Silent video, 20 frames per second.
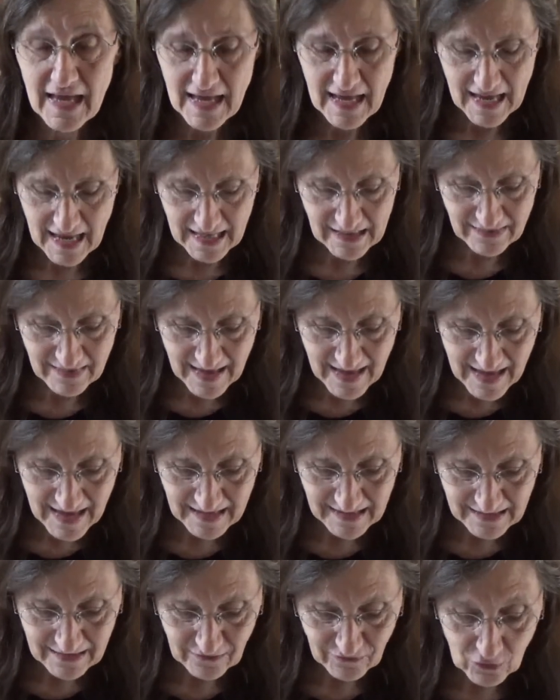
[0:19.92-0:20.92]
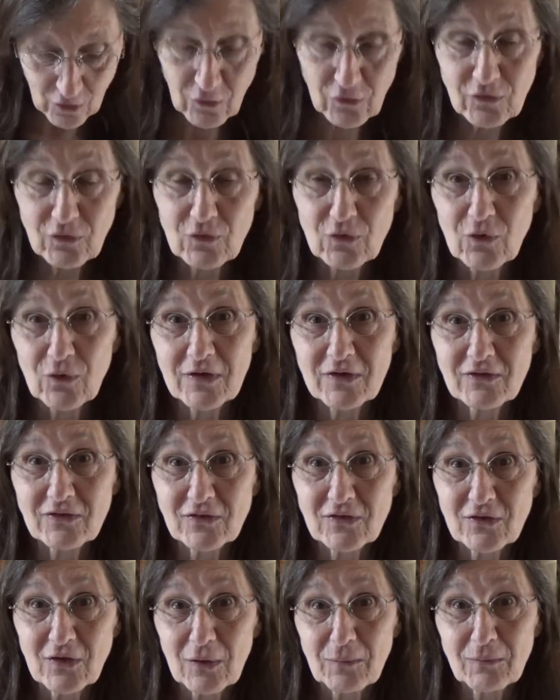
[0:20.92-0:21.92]
and that is also
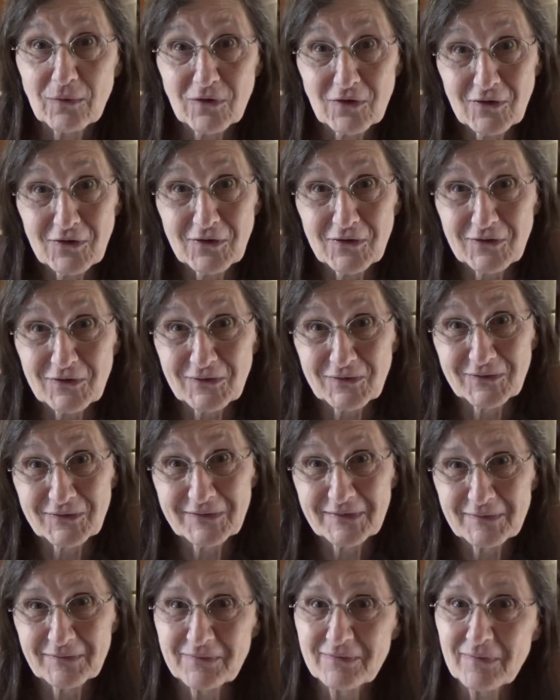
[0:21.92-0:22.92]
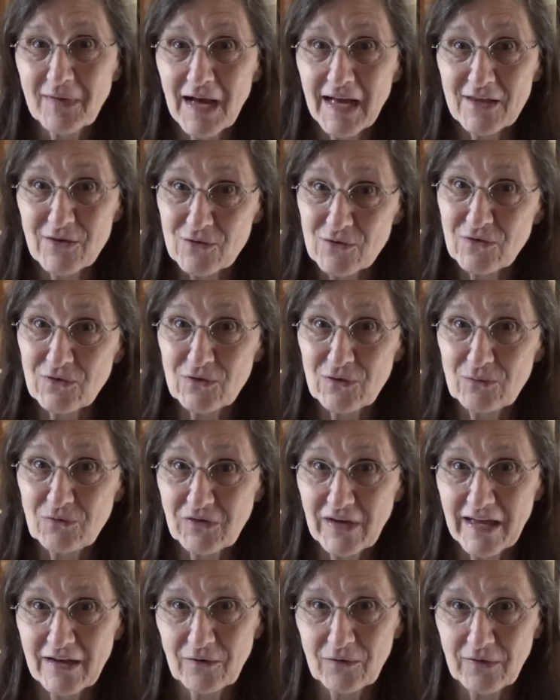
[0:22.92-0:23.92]
question number 2. My YouTube
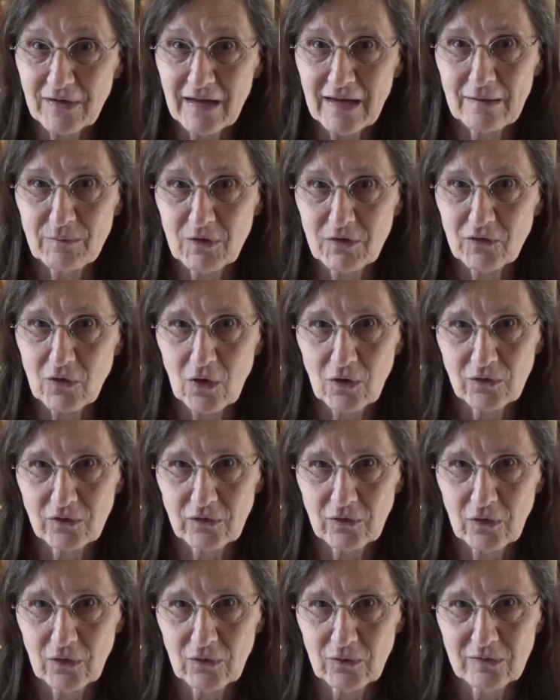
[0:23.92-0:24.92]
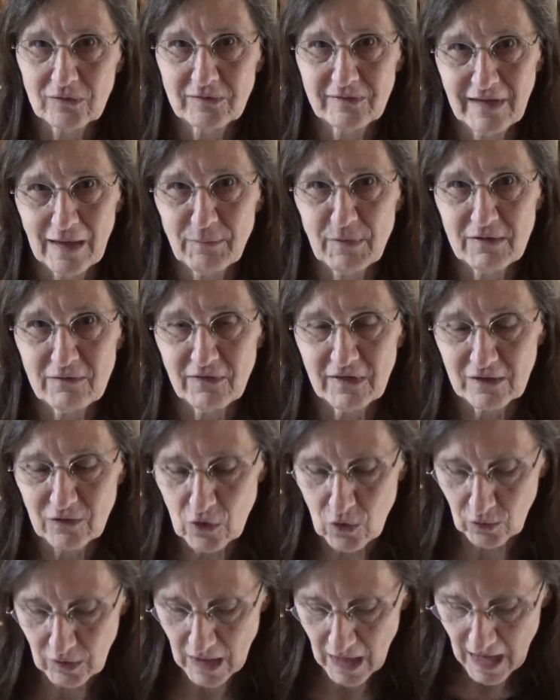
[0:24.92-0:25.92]
channel name is also Debbie
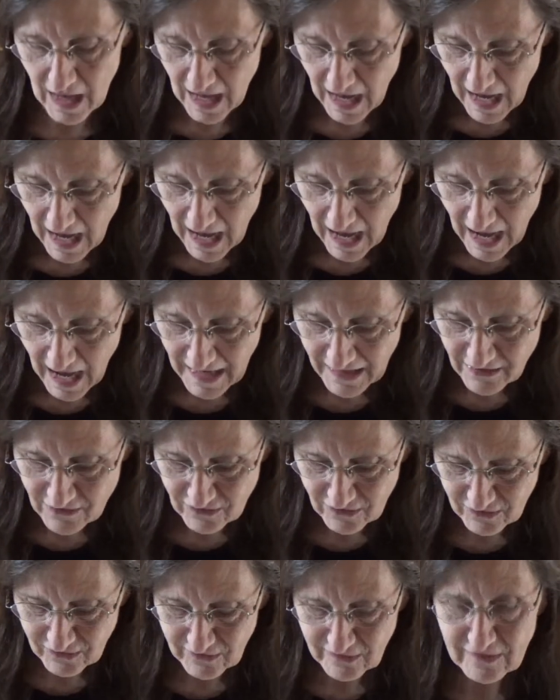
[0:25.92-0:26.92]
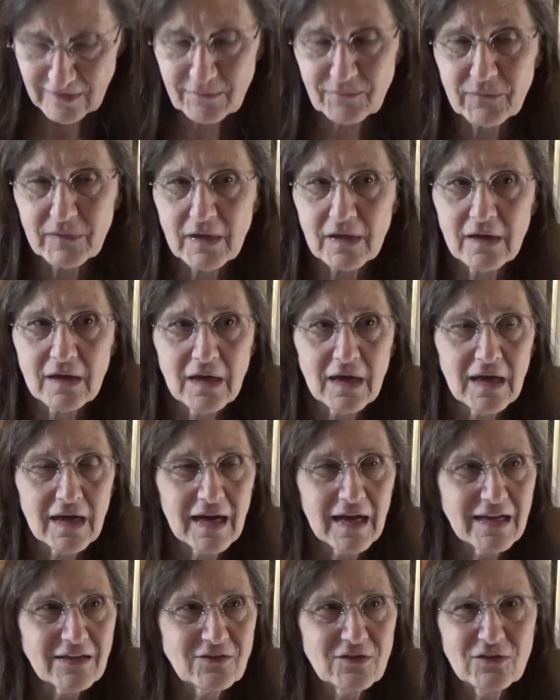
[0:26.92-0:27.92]
Vignola. I just
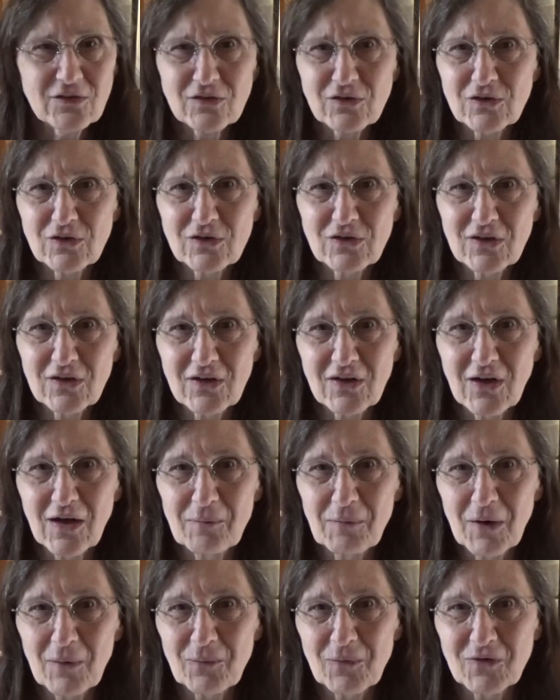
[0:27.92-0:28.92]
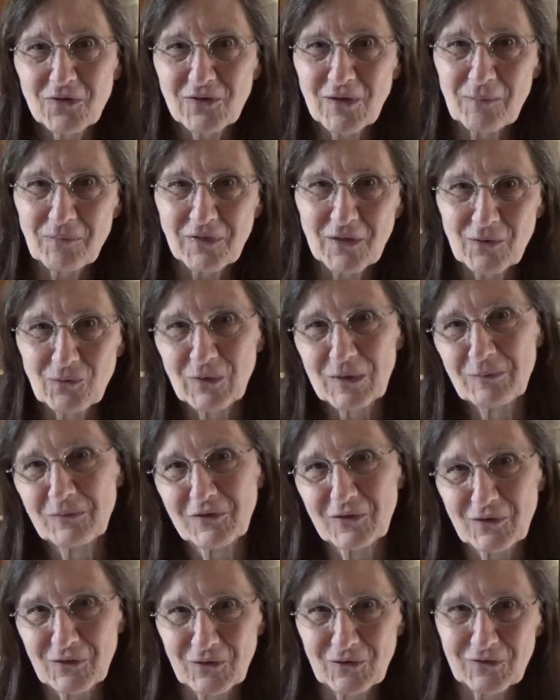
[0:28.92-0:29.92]
couldn't come up with something
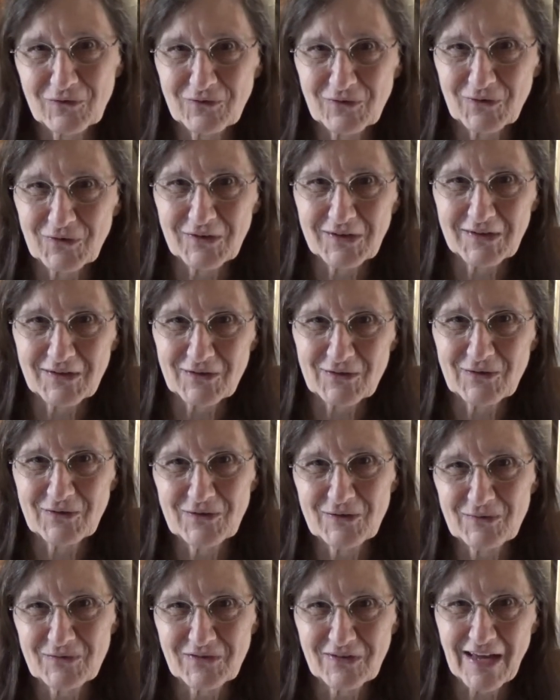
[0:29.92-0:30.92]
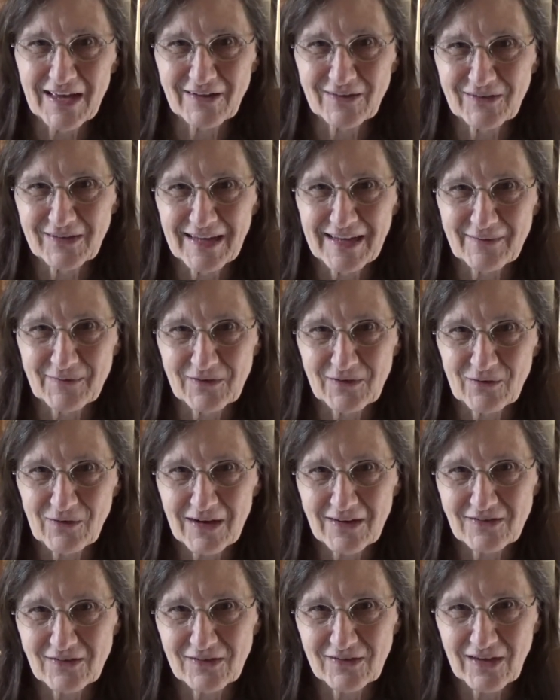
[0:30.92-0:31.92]
whimsical for a YouTube channel name, so
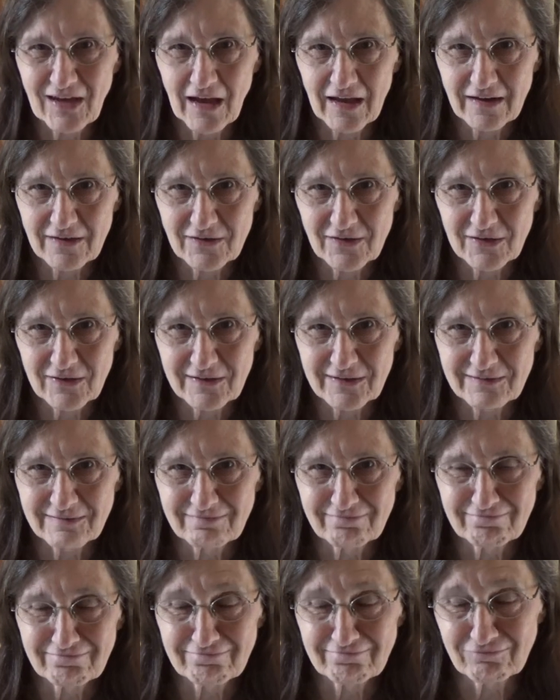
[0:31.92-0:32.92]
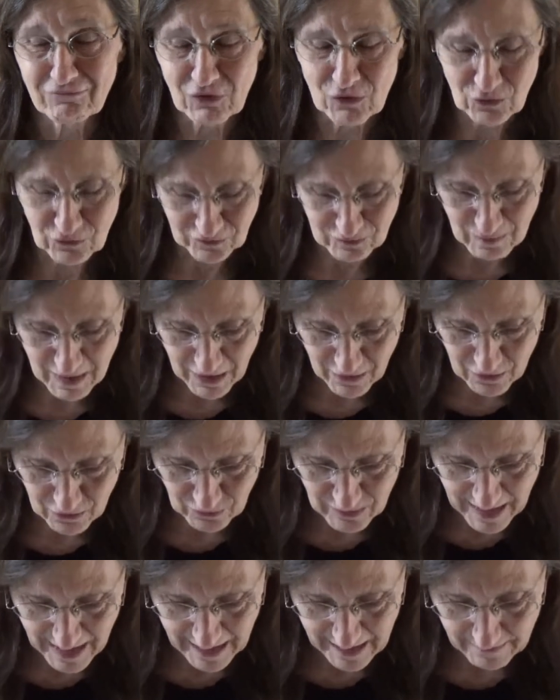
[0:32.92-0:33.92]
I just kind of just used my
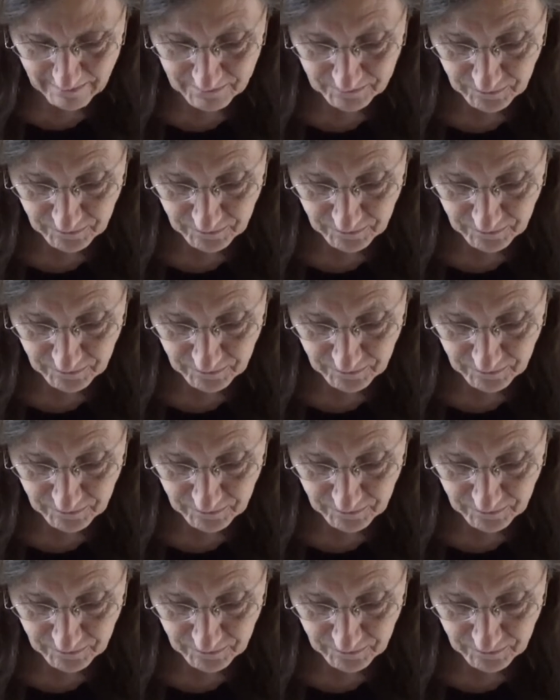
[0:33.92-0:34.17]
own name.